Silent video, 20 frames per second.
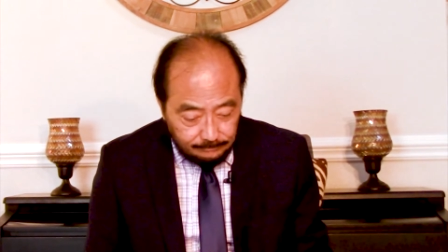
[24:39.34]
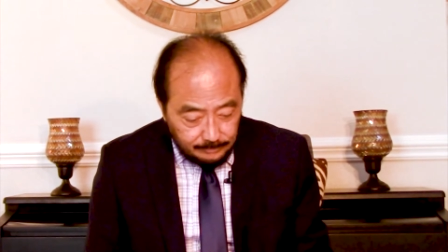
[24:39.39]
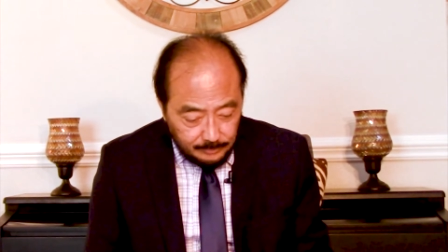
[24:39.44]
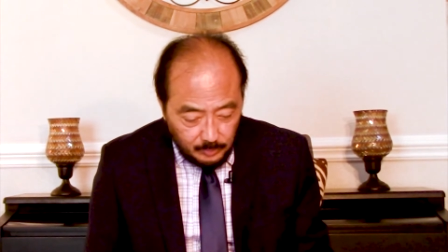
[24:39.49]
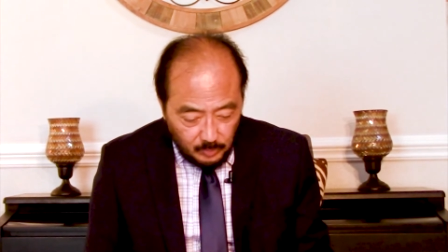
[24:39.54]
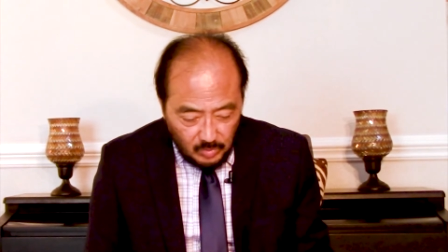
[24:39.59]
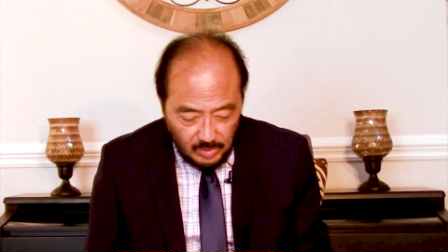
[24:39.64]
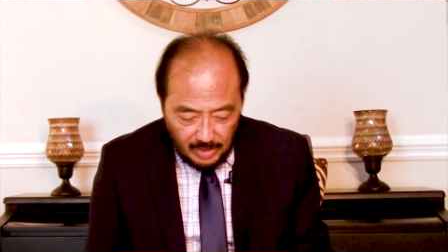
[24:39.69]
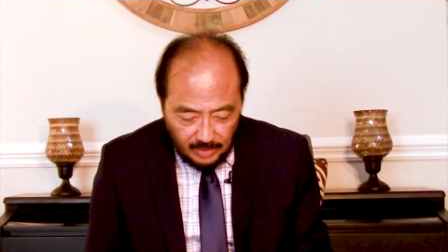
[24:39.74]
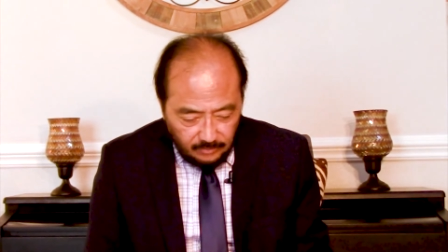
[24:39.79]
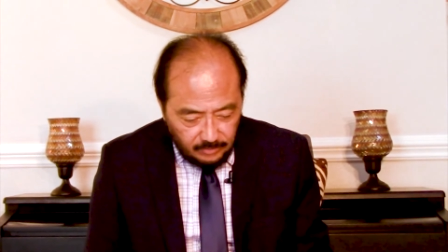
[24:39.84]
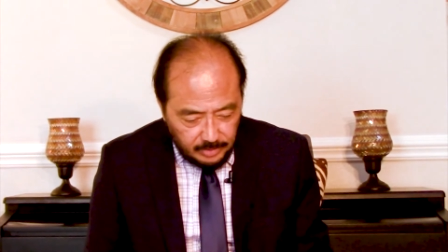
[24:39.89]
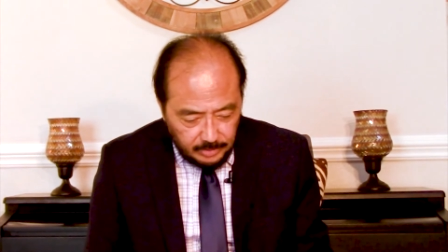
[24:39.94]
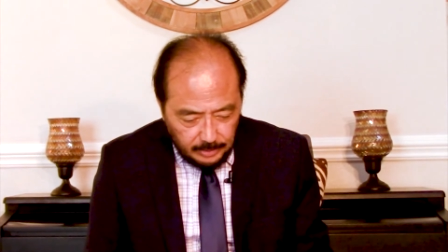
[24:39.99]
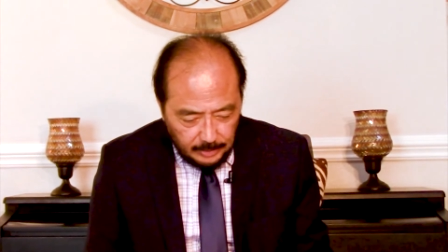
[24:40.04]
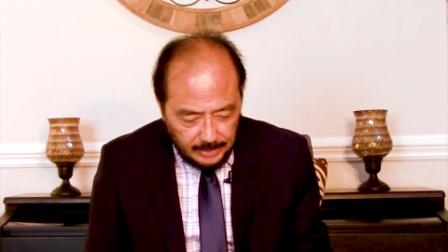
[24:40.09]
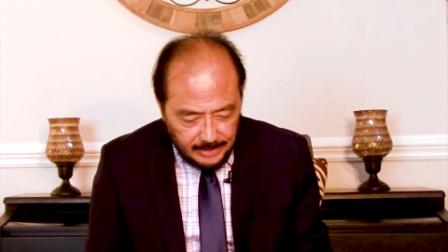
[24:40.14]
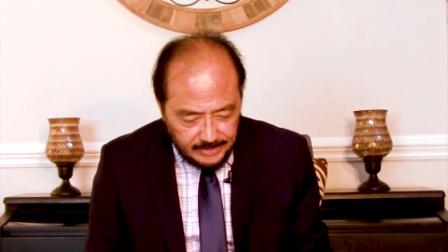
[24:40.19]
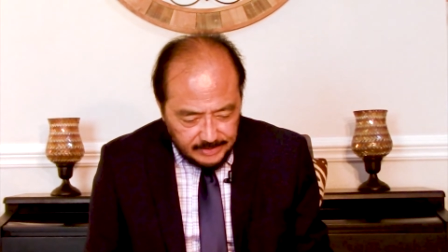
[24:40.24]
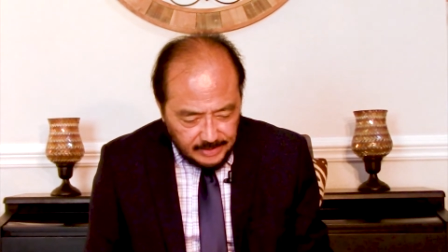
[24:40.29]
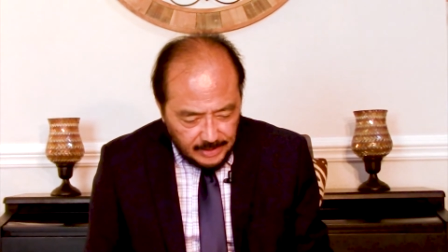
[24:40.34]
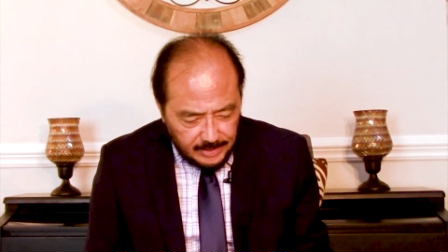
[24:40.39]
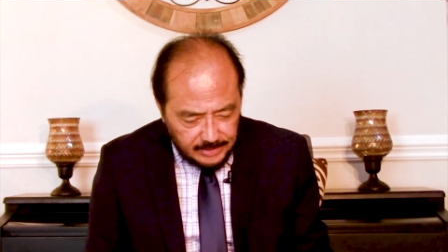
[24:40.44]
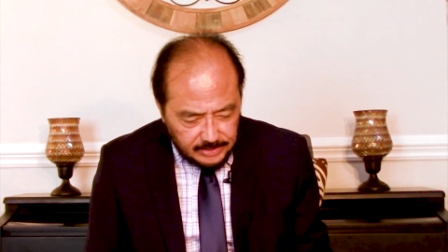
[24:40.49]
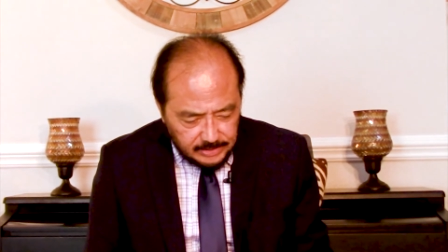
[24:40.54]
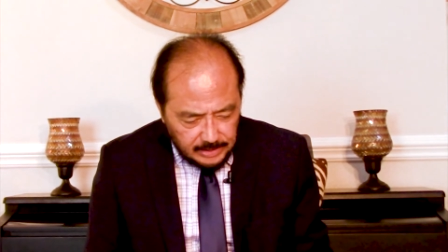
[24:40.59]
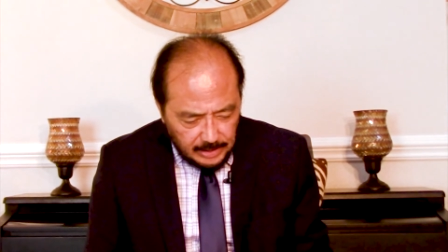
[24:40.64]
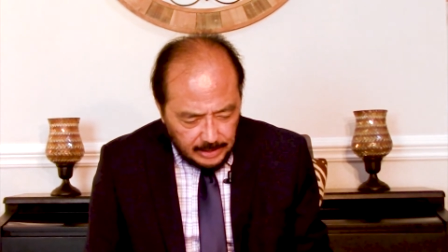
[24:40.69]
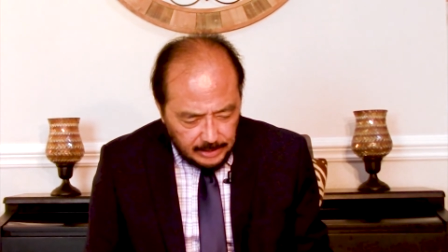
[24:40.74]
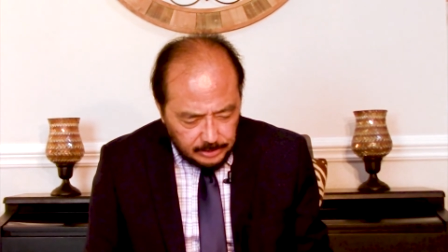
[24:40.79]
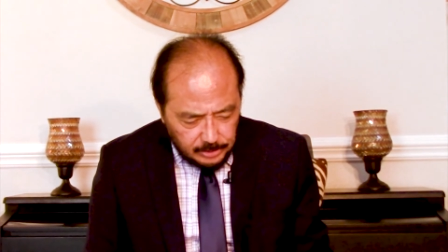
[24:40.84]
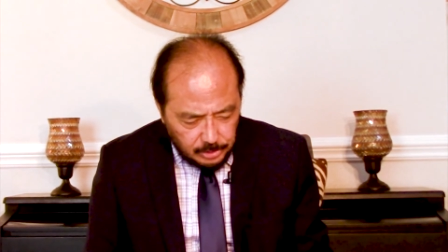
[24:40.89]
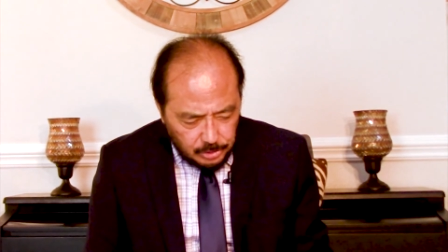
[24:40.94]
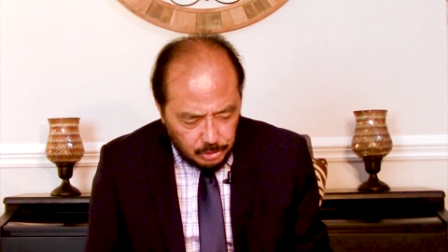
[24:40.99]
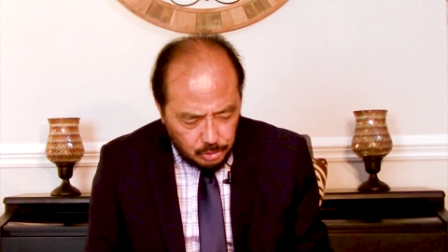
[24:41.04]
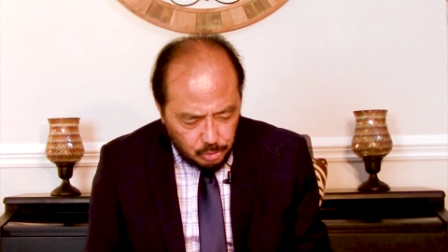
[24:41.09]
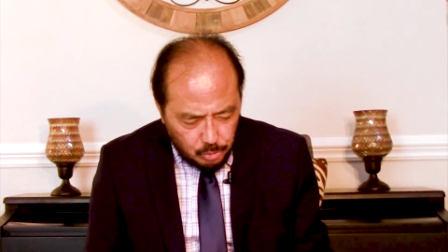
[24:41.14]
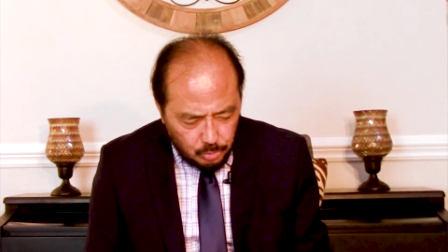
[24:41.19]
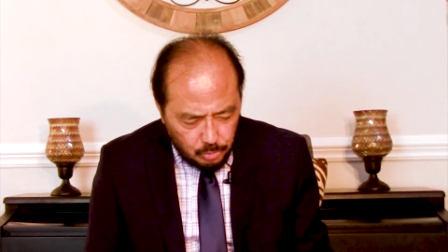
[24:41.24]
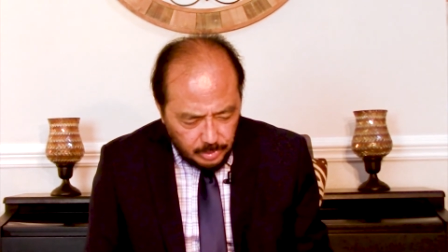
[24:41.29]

Nevertheless, I say unto you,